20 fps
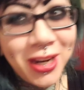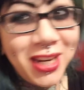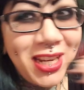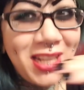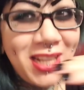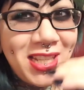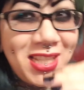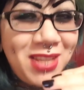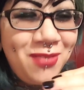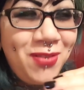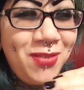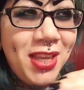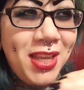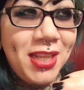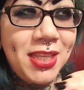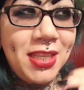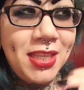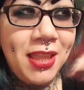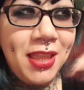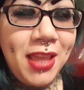it needs to be
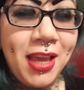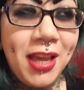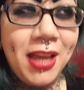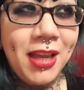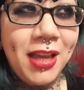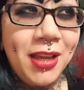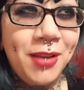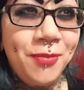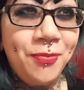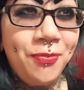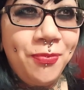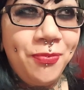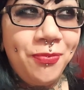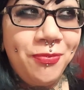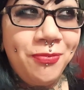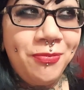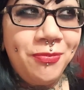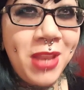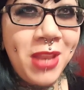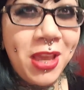so that
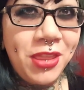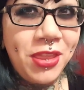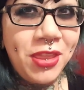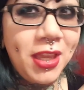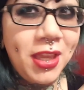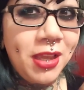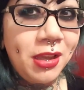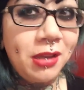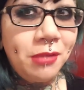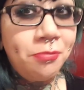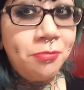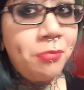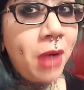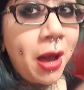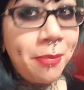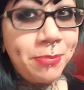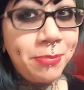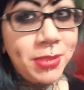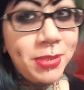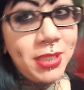nothing
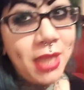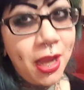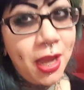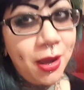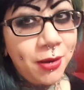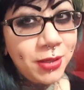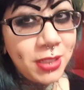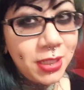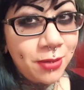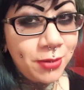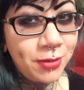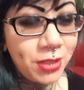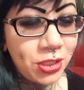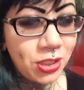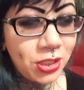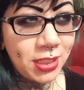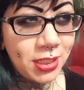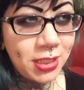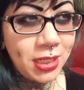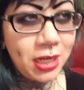pops out. So it's
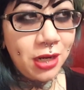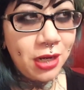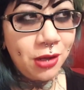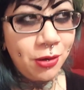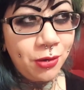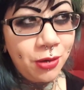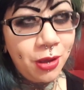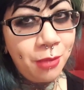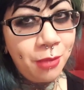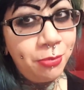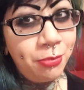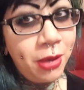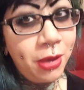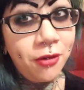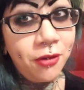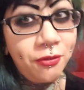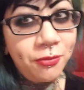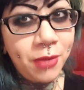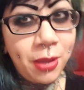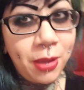just, you know,
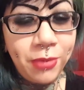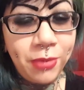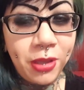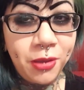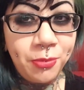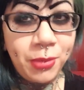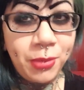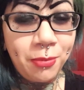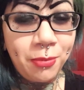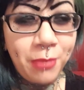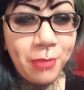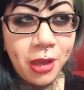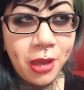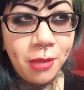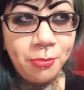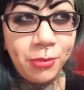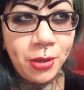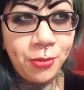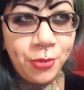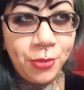above my pubic
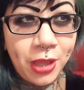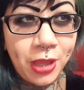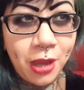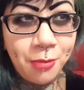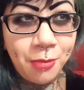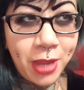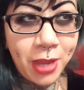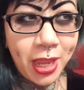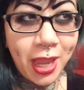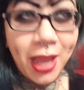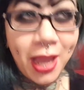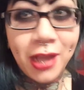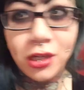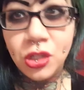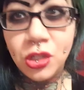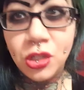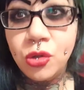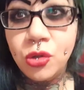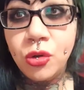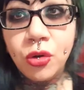mound, but without my
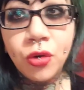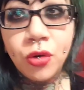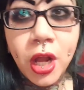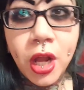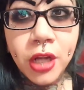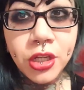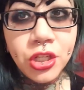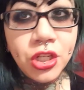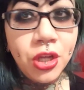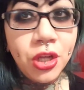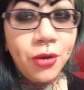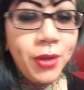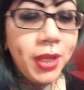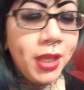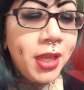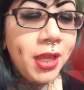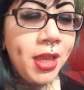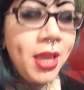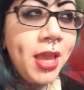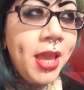actual crotch showing.